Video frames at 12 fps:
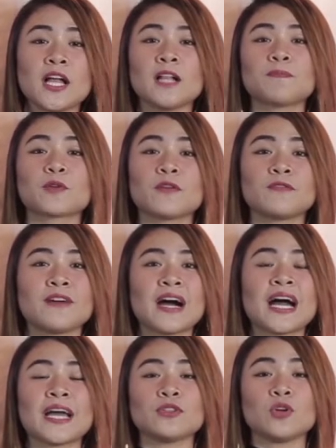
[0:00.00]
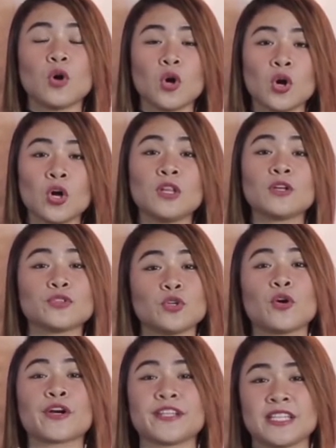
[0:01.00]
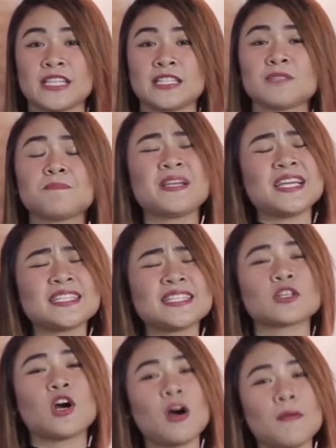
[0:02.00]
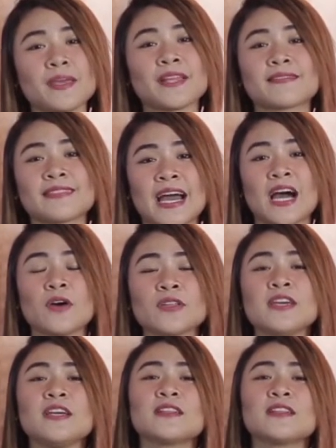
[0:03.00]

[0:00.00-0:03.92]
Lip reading: provide all your needs. Please comment down.